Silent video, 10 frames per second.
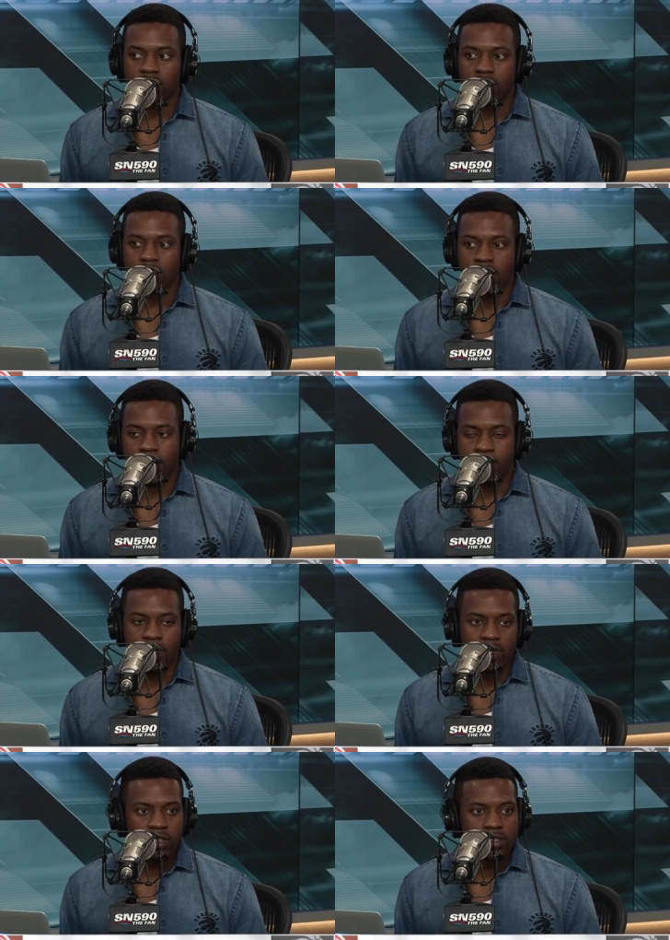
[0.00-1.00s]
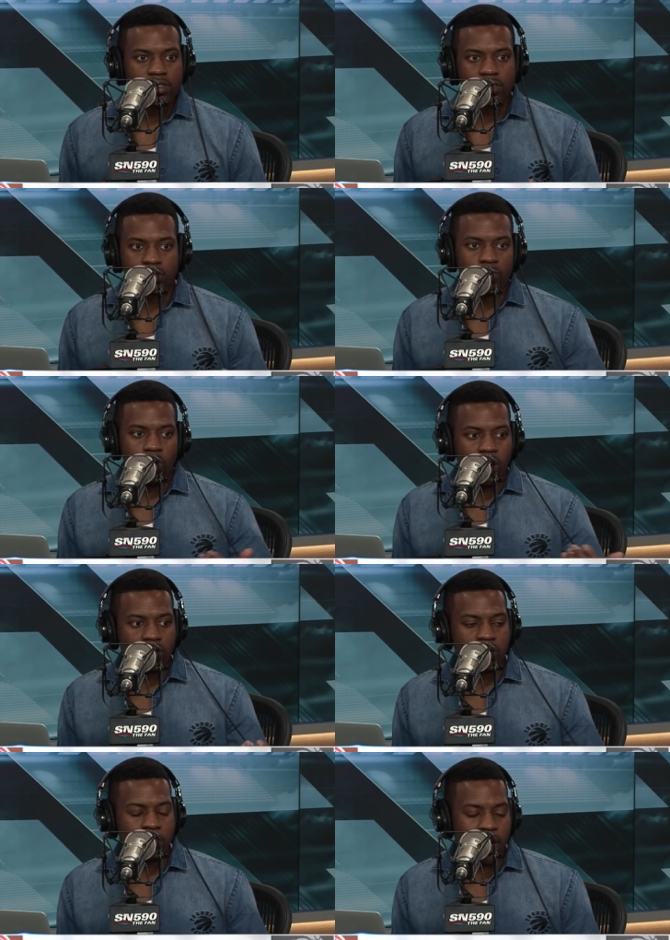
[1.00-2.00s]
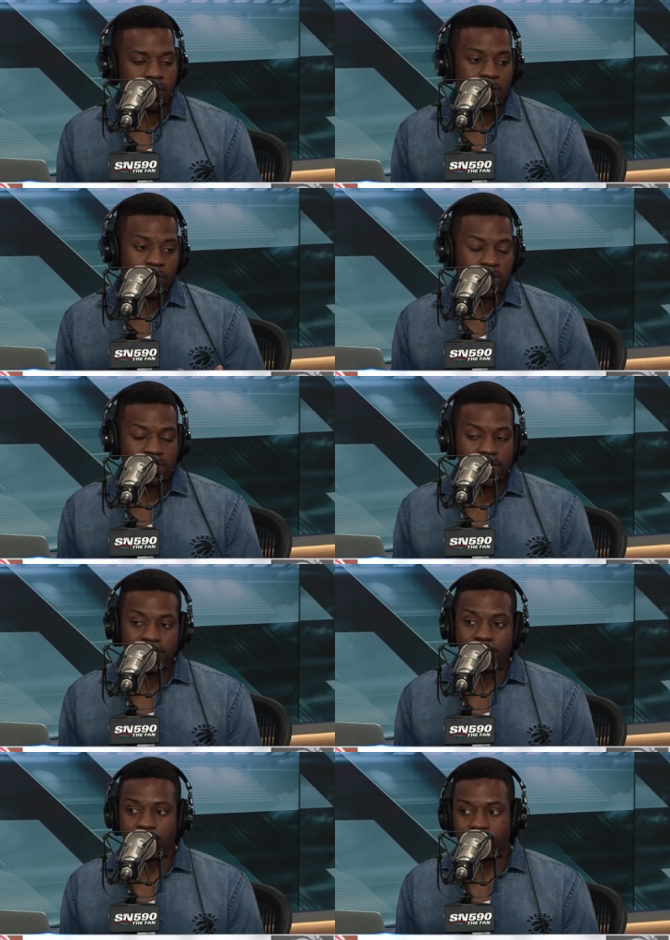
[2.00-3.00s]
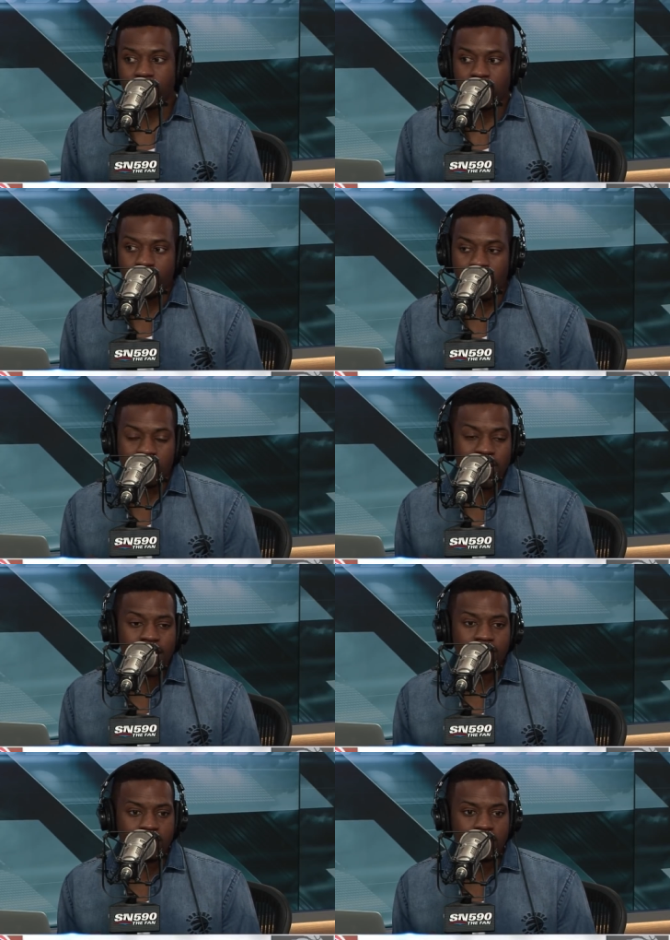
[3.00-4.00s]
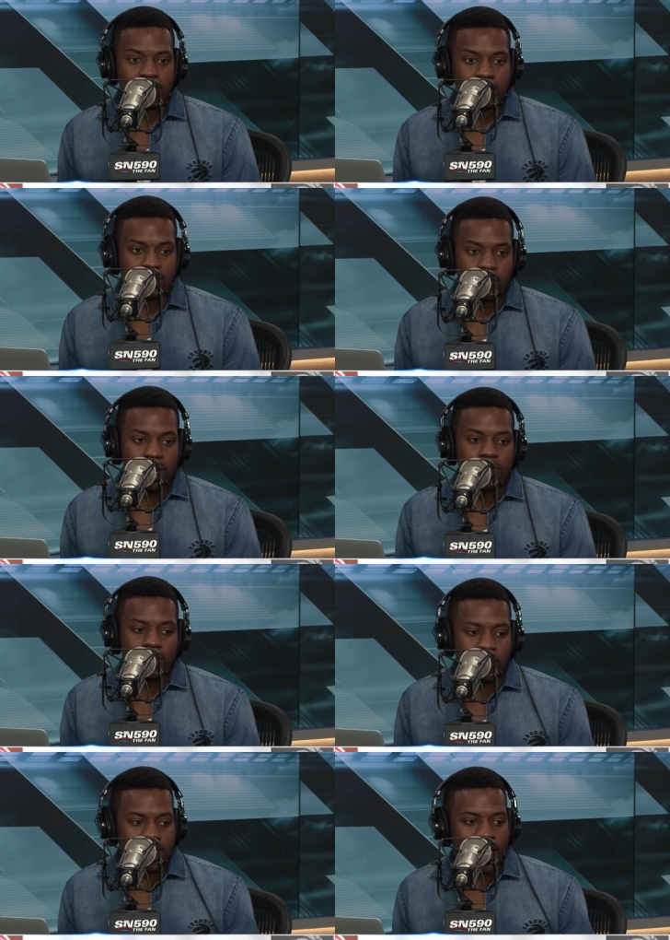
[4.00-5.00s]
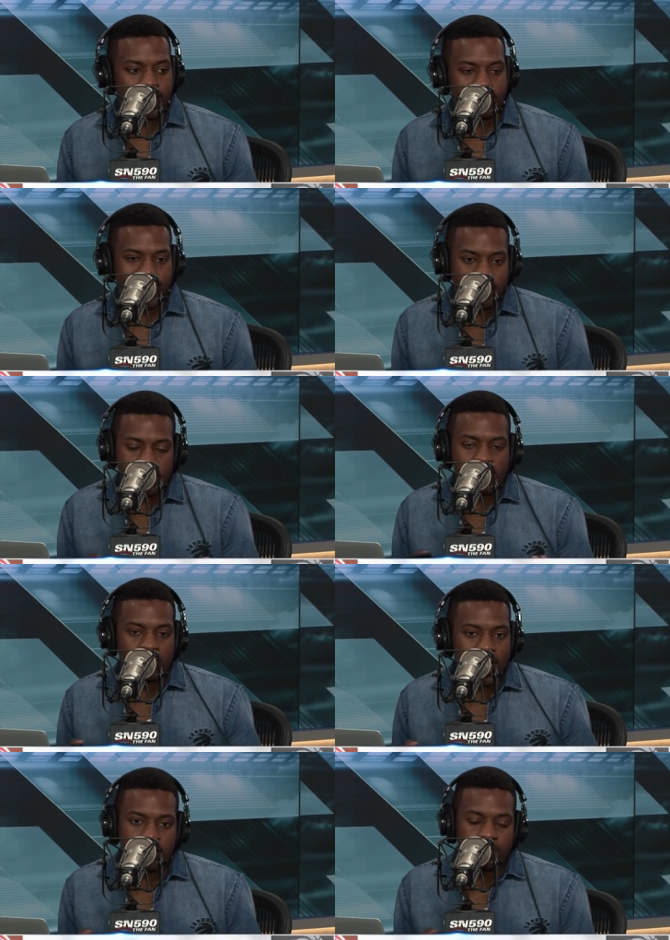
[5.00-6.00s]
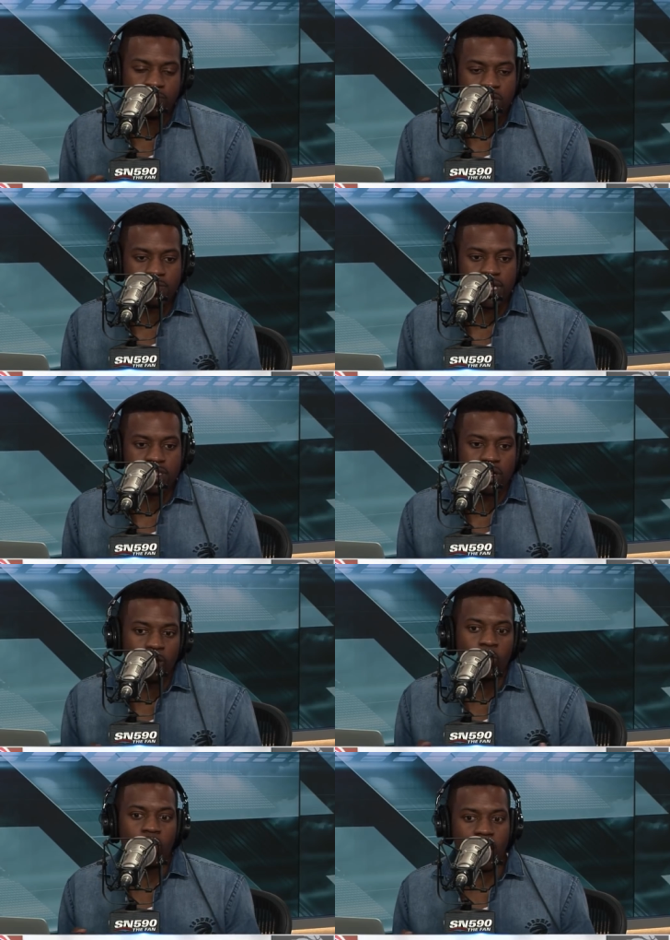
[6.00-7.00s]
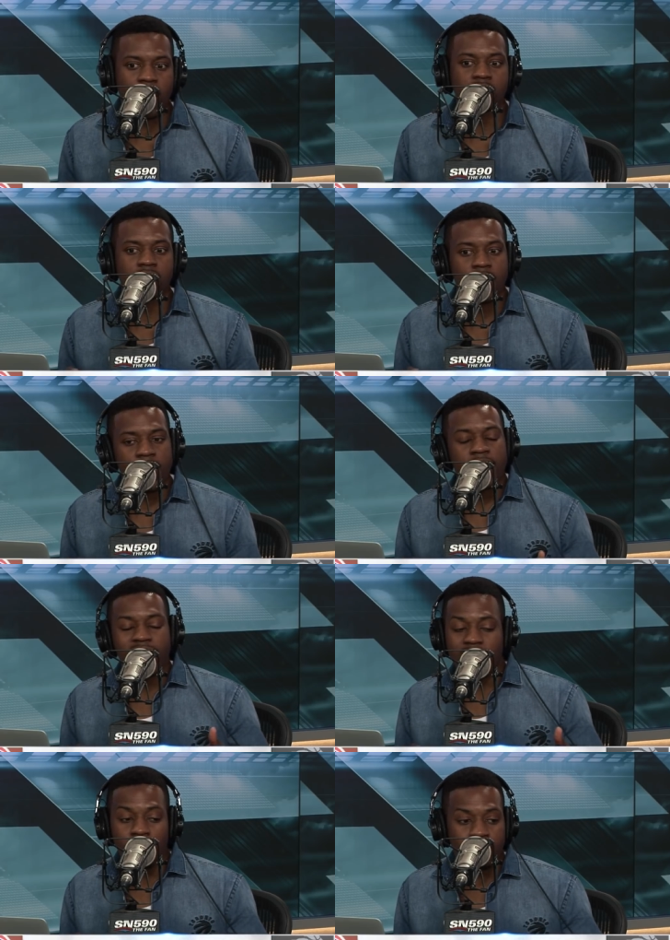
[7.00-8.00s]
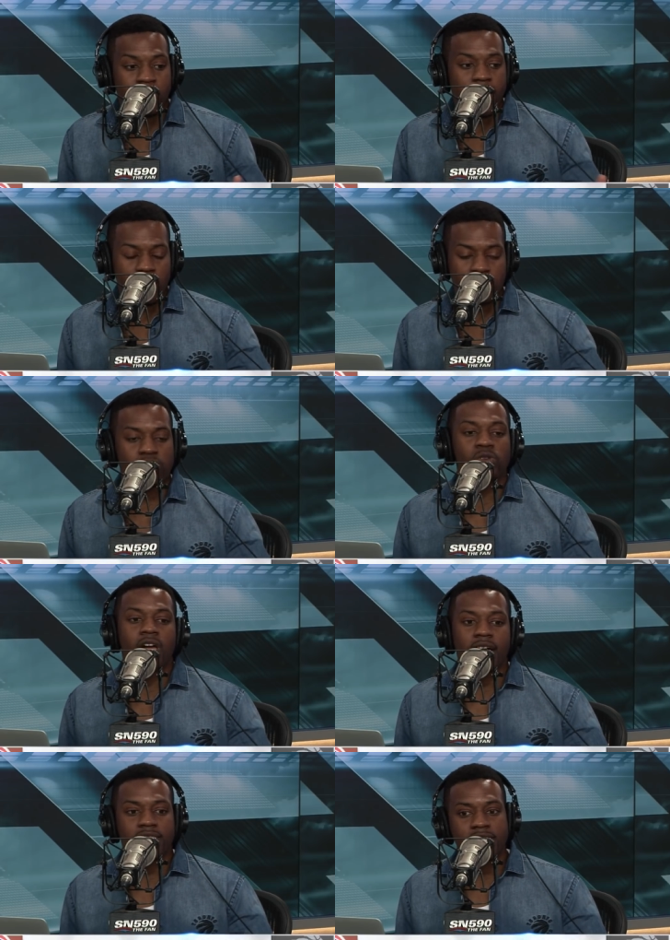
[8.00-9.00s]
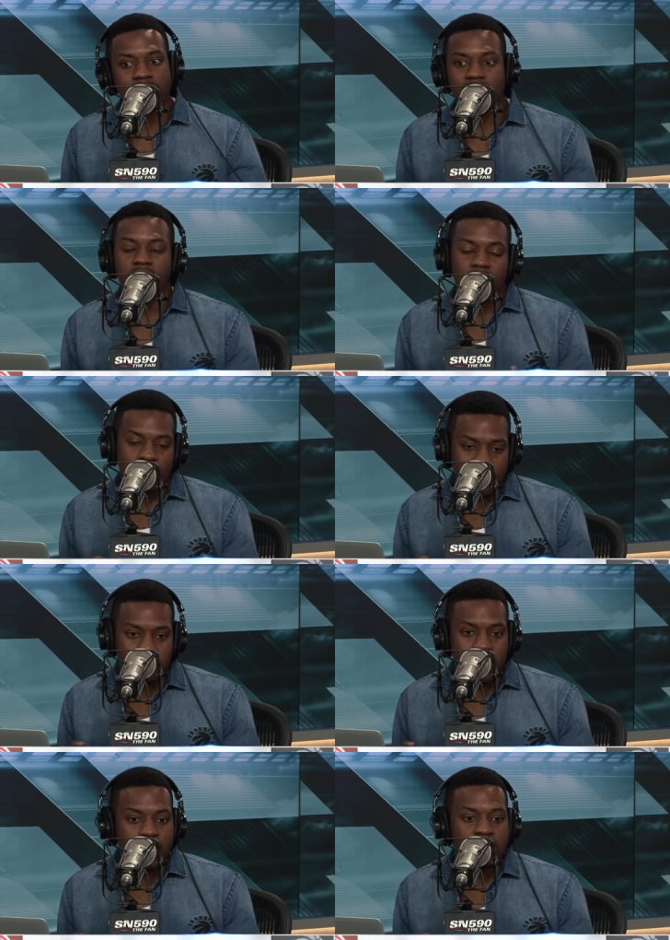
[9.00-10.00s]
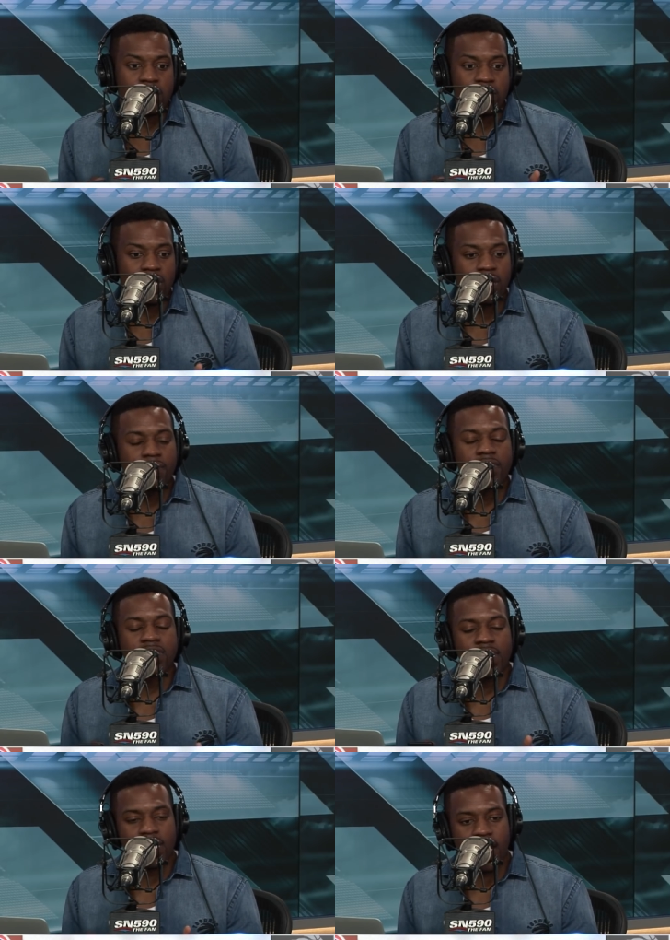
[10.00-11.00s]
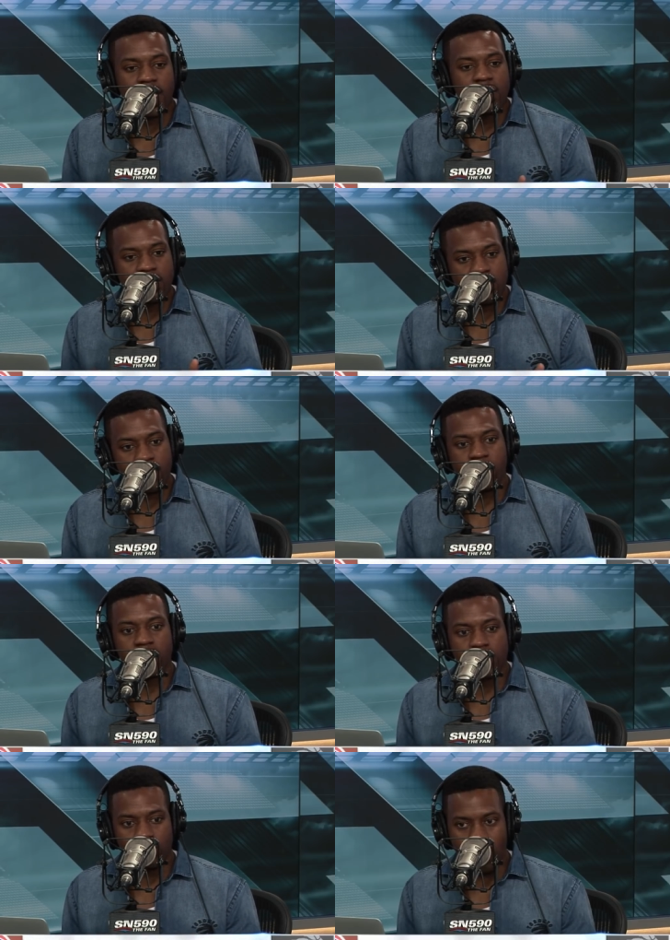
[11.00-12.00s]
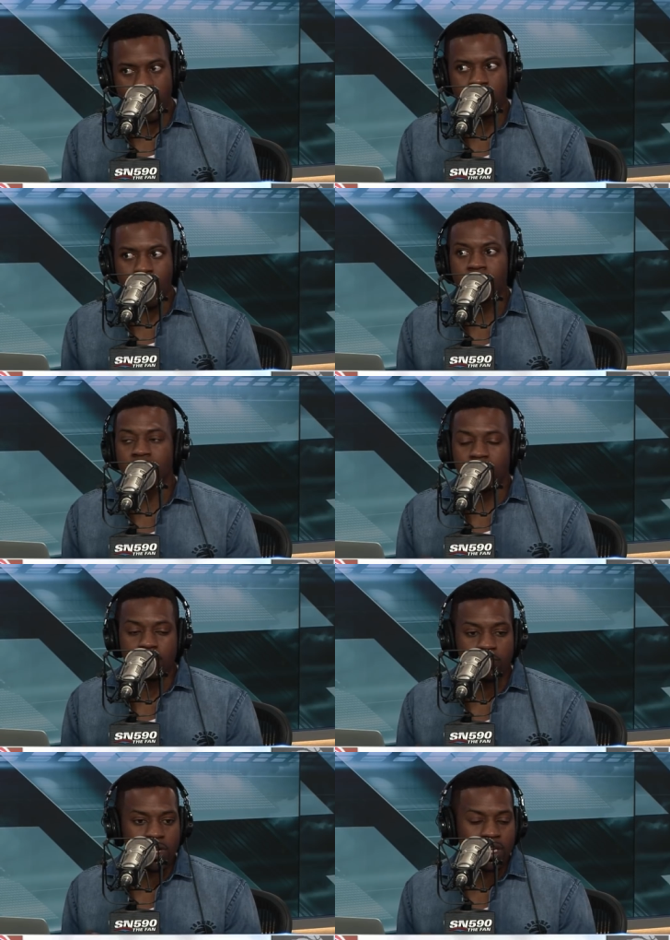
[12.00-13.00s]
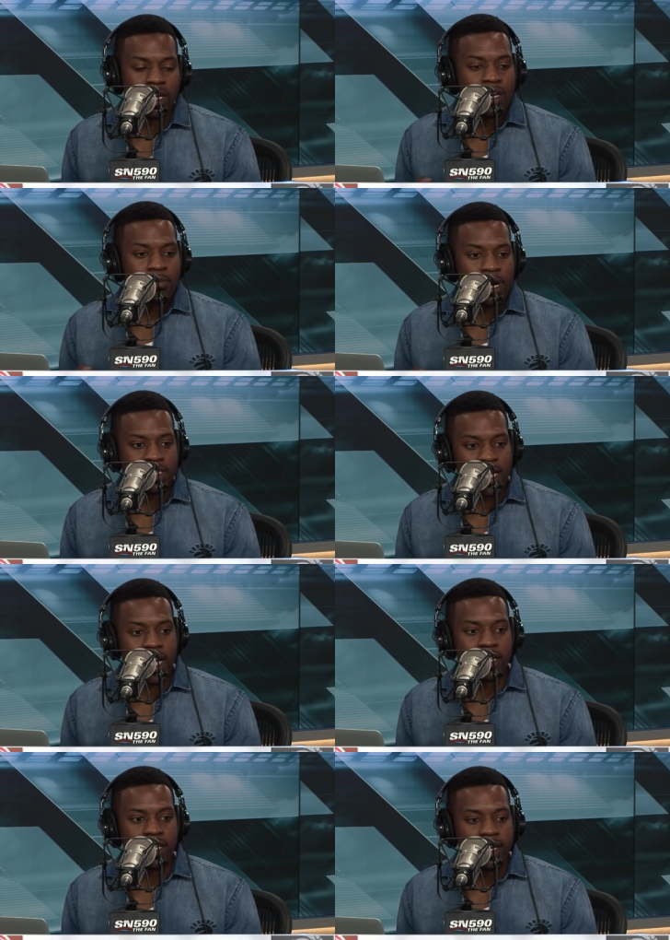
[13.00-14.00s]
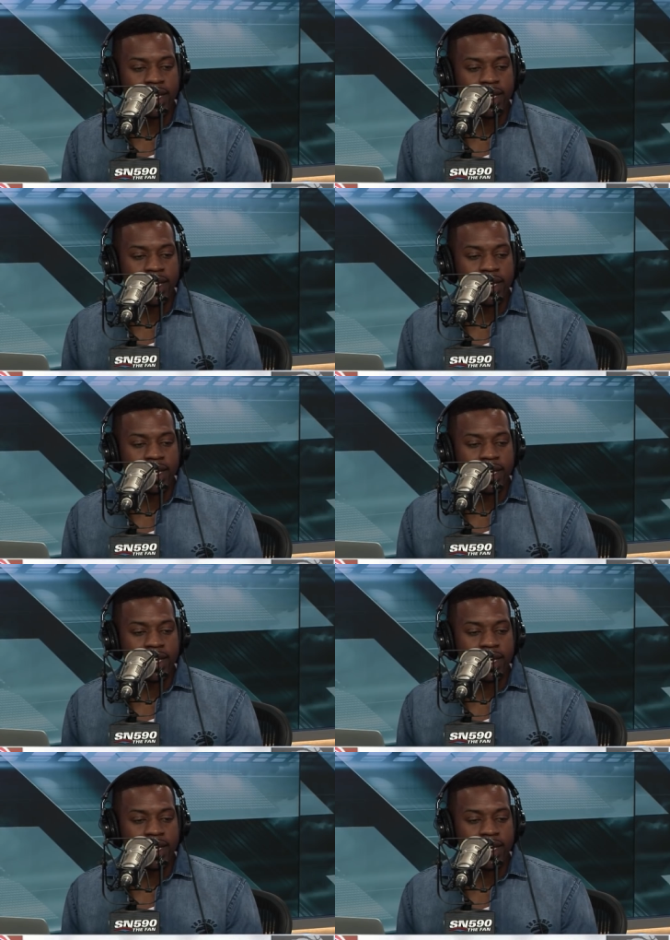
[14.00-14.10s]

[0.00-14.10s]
you had Beal and Wall who combined for 46. Demar and Kyle combined for 49, and, yep. and so that's pretty better. much a wash. They got outplayed in the two losses. They played each other even tonight. The difference in why the Raptors end up winning by 10